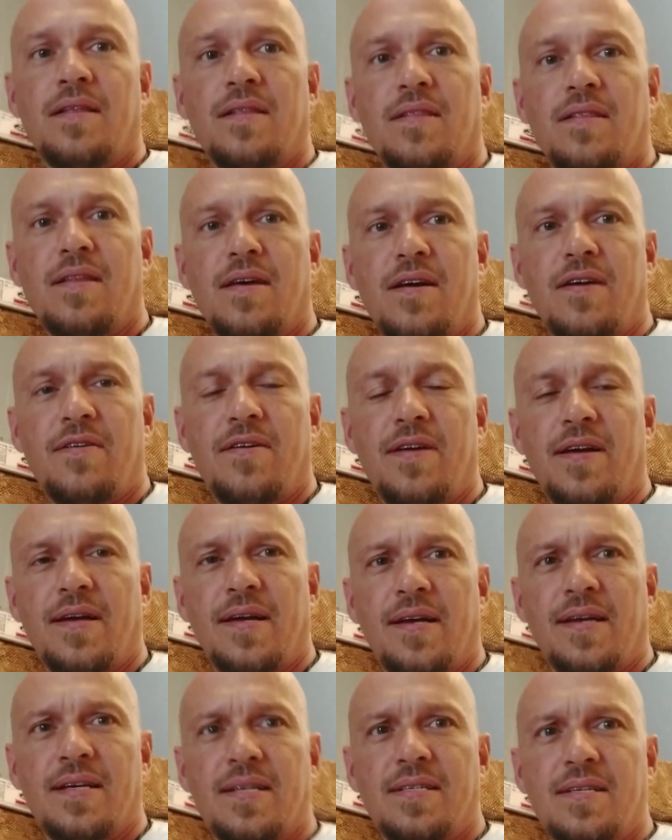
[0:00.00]
There
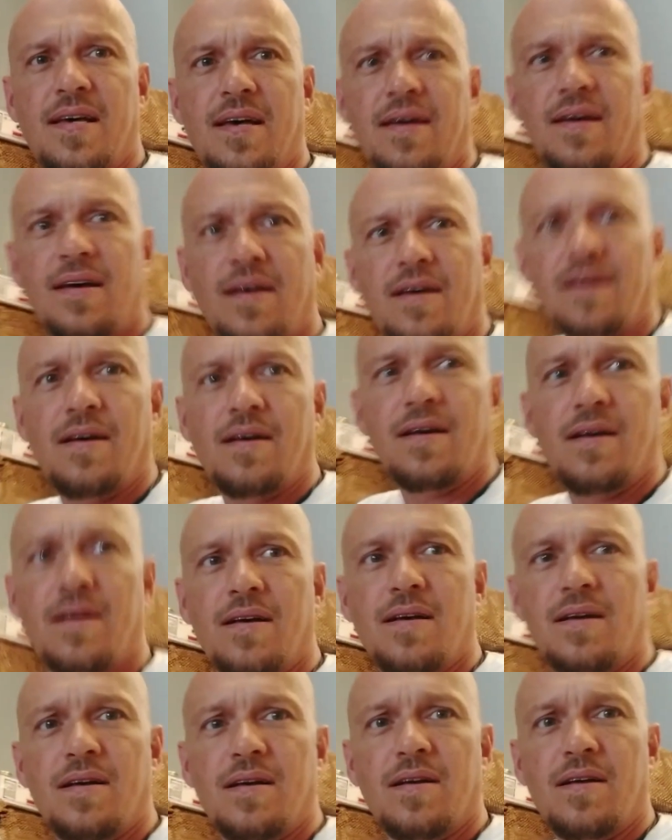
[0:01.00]
is
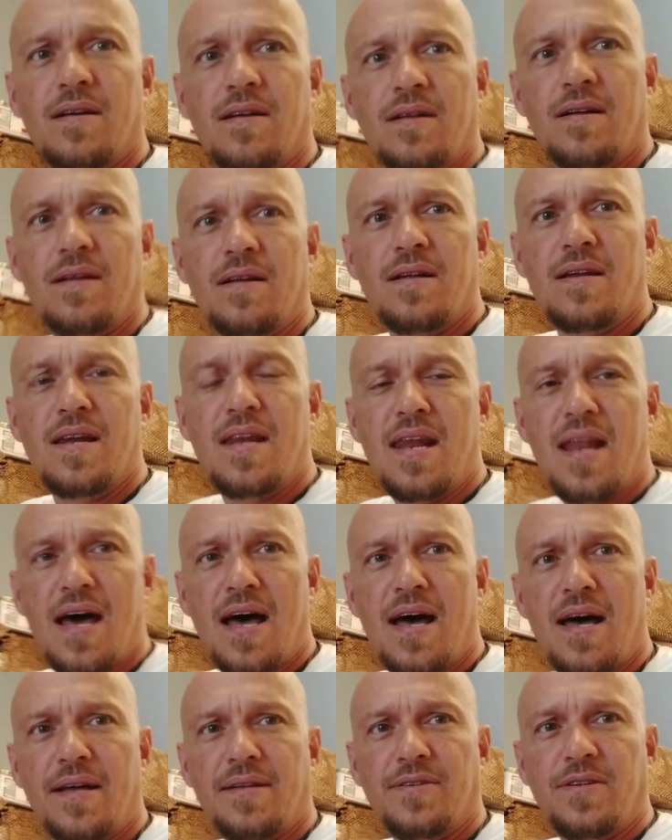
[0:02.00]

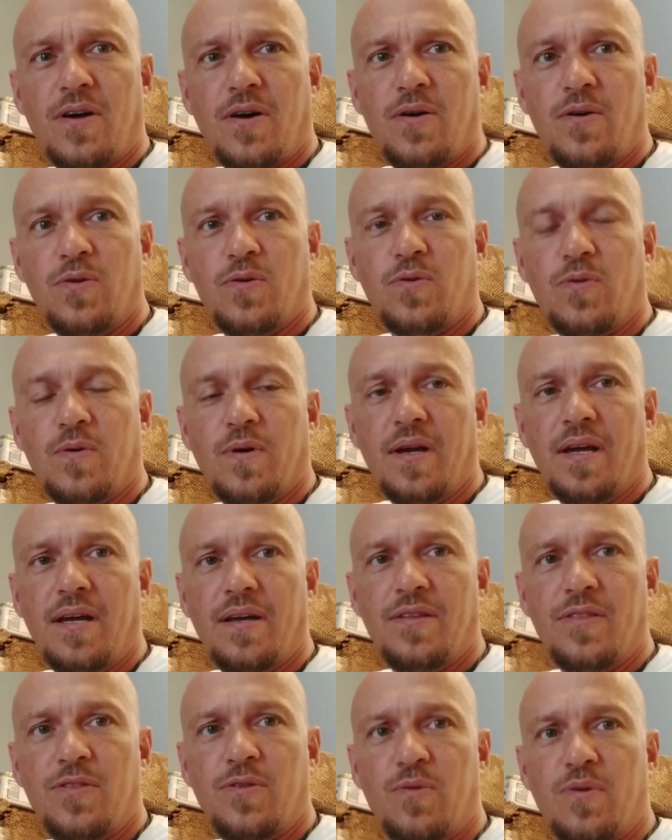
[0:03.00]
9 total,
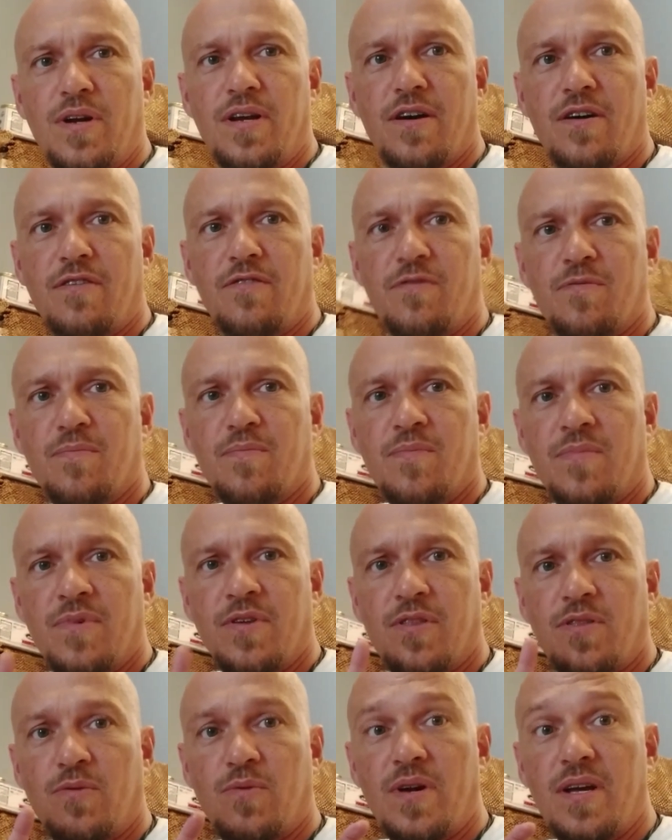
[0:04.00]
and three of
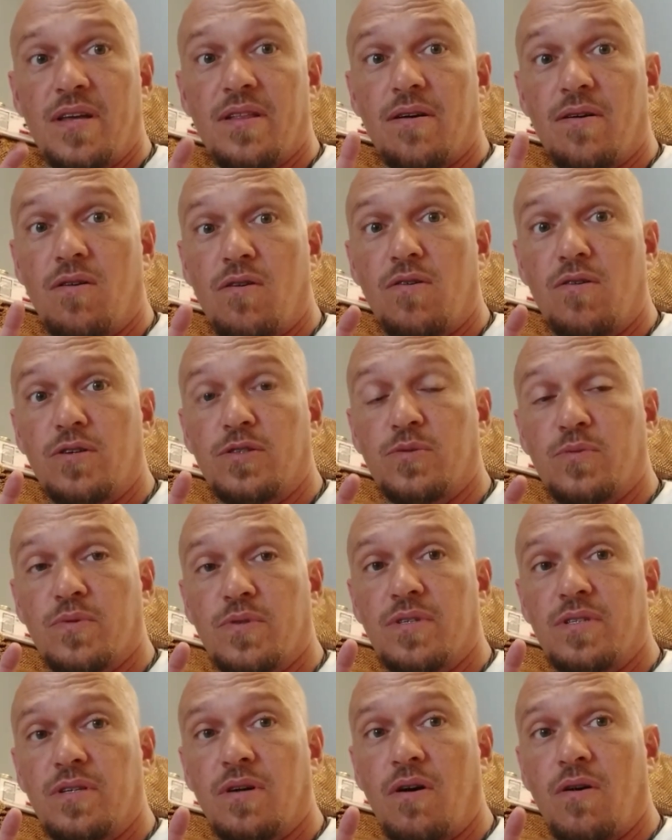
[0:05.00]
the orange
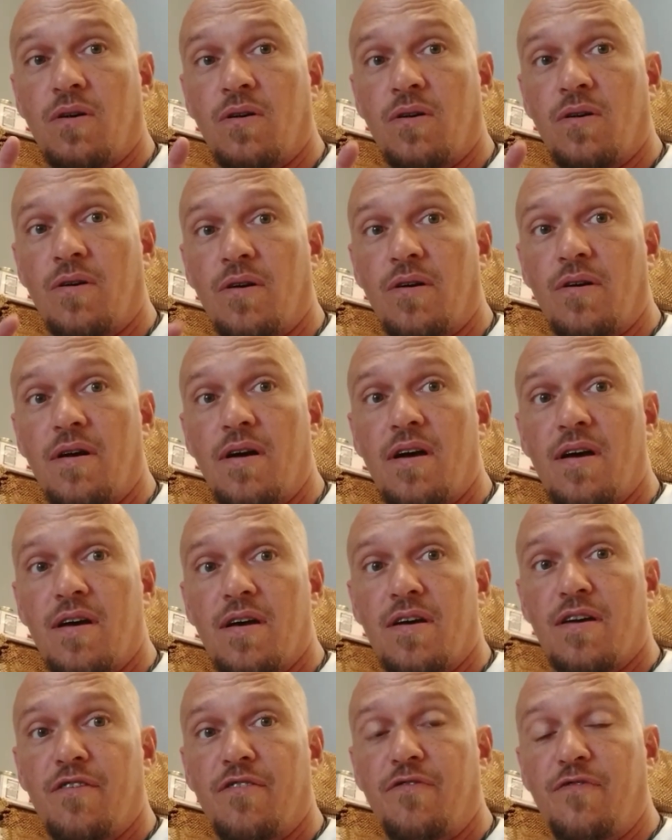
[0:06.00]
ones are
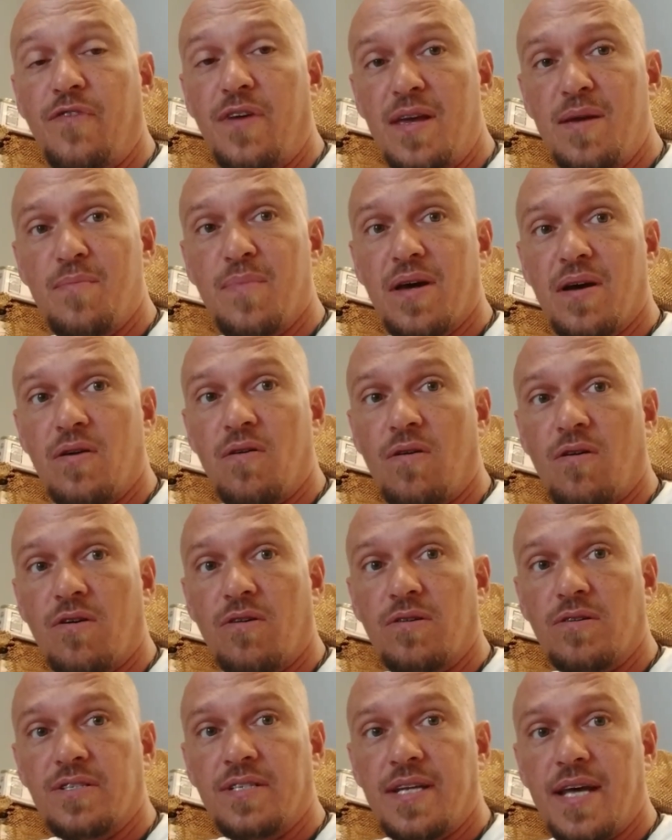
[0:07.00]
female
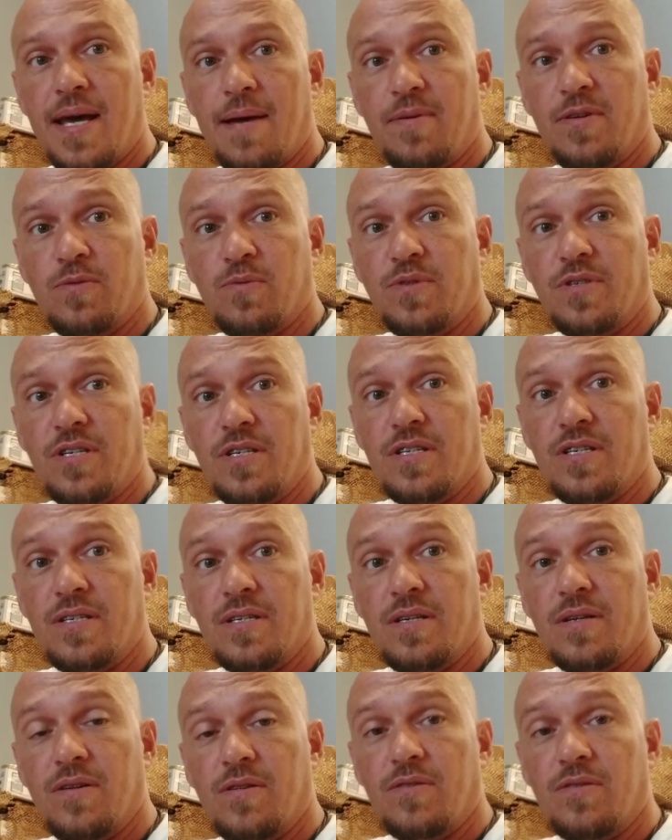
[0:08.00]
orange tabbies, which
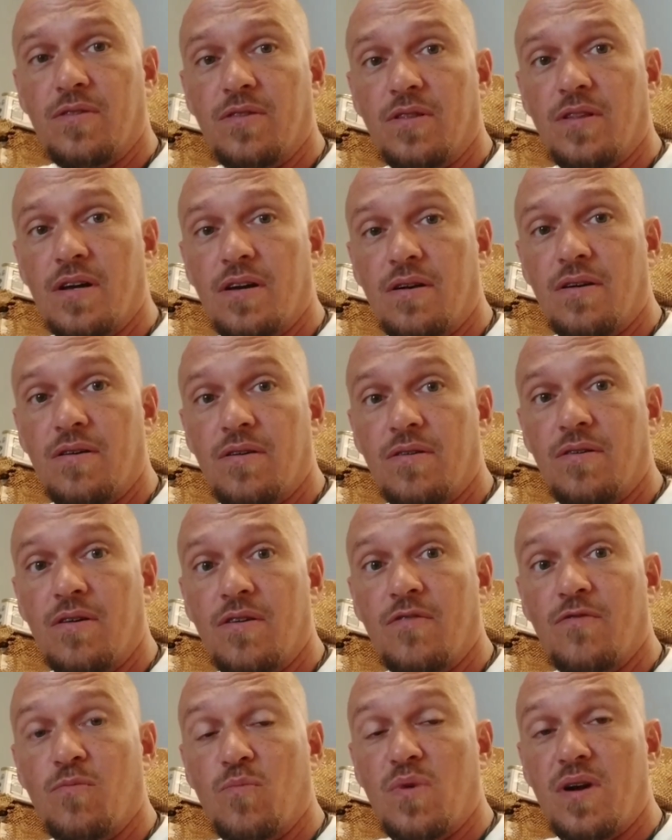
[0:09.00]
is, they're,
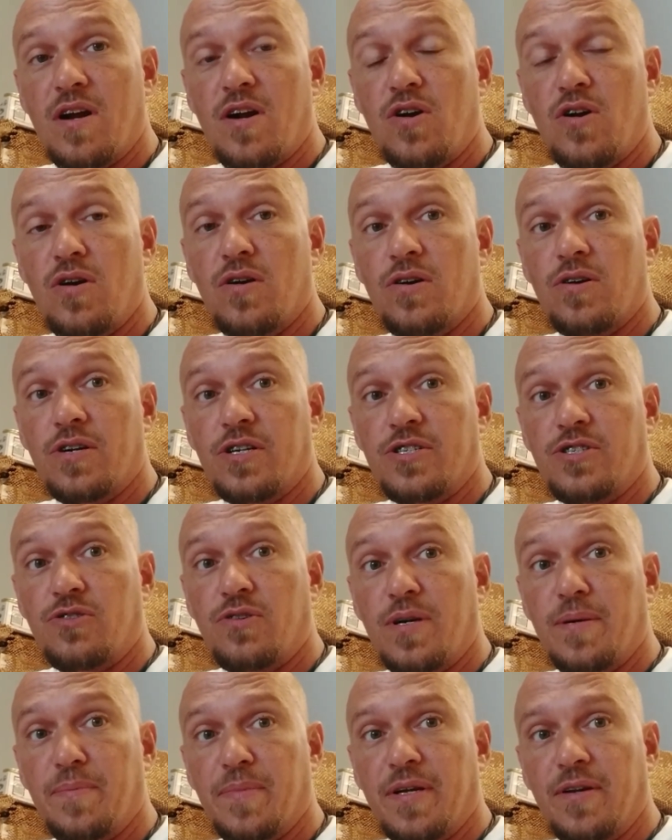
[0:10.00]
what I heard, are
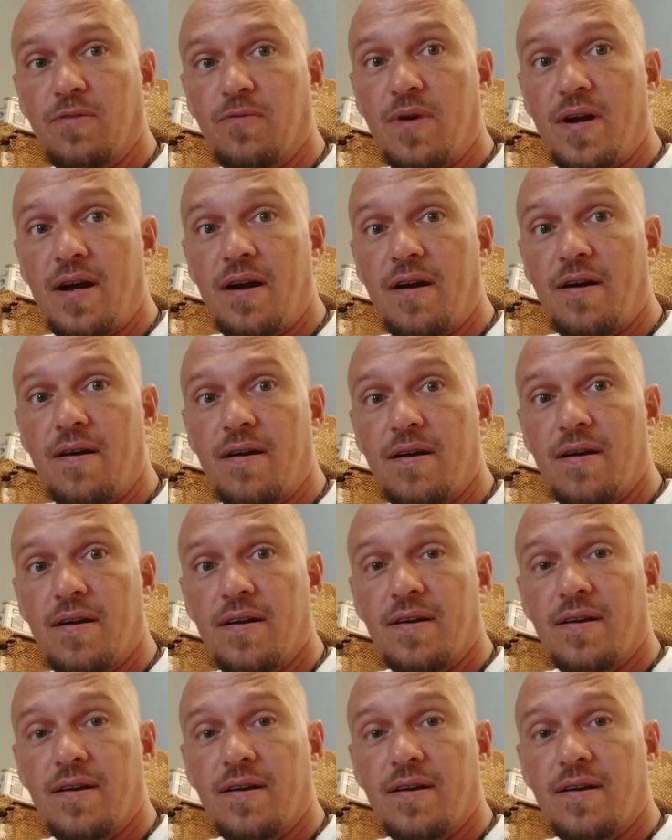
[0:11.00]
extremely rare,